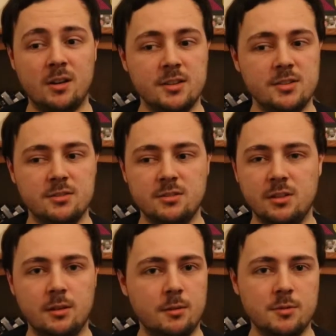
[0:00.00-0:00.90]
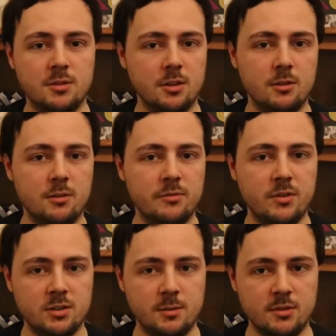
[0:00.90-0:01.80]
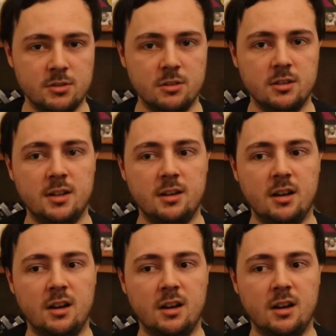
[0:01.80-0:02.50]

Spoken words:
I just, you know, I was so, the first time I saw it,